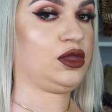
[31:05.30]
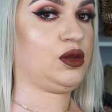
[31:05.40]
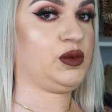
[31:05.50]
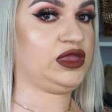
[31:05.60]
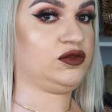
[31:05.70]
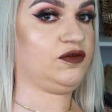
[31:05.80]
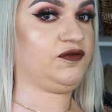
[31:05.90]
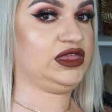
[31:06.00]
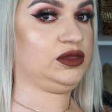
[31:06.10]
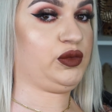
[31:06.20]
We can
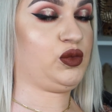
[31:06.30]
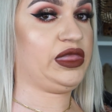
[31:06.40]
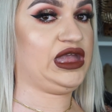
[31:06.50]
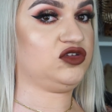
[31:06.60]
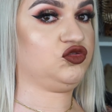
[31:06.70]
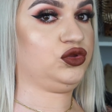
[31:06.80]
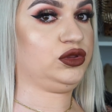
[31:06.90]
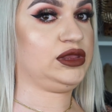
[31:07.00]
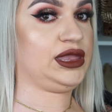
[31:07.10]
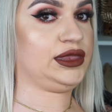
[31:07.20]
film with
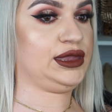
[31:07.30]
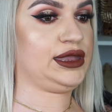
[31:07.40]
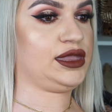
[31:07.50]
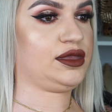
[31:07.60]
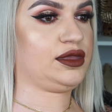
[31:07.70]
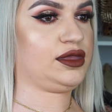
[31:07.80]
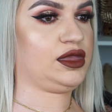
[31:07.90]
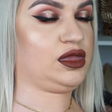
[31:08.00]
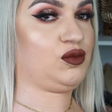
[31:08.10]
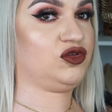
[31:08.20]
actual daylight,
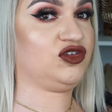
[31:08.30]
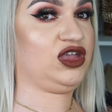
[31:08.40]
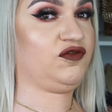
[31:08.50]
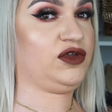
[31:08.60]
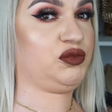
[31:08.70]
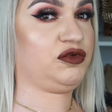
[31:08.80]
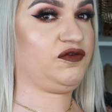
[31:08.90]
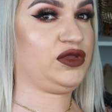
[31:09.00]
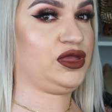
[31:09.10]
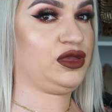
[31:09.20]
which I far
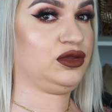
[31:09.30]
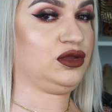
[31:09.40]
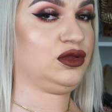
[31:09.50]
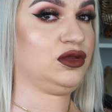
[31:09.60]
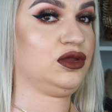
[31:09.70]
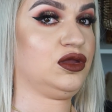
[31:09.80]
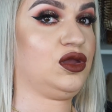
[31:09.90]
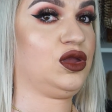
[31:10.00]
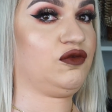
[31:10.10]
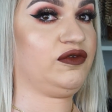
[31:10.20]
prefer
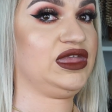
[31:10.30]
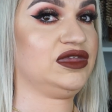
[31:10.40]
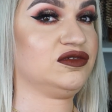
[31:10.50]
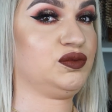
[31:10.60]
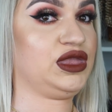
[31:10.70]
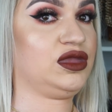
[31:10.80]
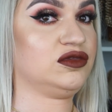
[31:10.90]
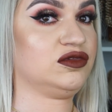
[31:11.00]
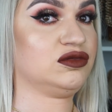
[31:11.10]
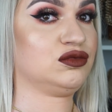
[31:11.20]
over this
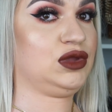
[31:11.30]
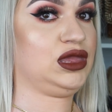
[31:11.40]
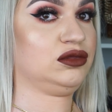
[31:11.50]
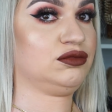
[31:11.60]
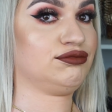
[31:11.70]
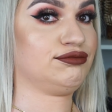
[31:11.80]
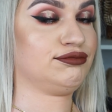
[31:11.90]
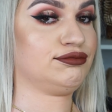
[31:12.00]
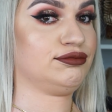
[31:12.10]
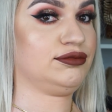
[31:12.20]
because, well,
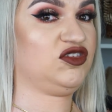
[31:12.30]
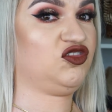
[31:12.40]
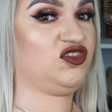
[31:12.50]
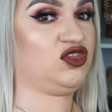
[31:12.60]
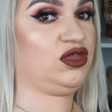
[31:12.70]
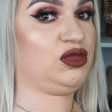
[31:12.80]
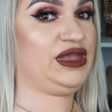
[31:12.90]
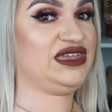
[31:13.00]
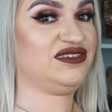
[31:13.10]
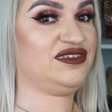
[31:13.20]
it's just not the
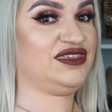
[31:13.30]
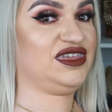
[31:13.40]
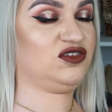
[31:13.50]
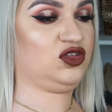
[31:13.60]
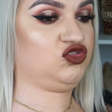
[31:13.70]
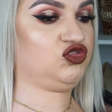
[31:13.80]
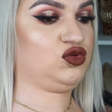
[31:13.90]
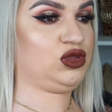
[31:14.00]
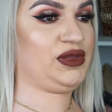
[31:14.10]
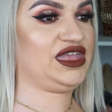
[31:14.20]
best, is it? It's not the true
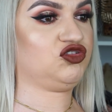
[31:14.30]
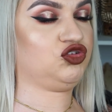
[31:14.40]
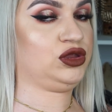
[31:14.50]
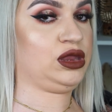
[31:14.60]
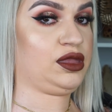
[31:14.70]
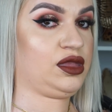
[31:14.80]
depiction.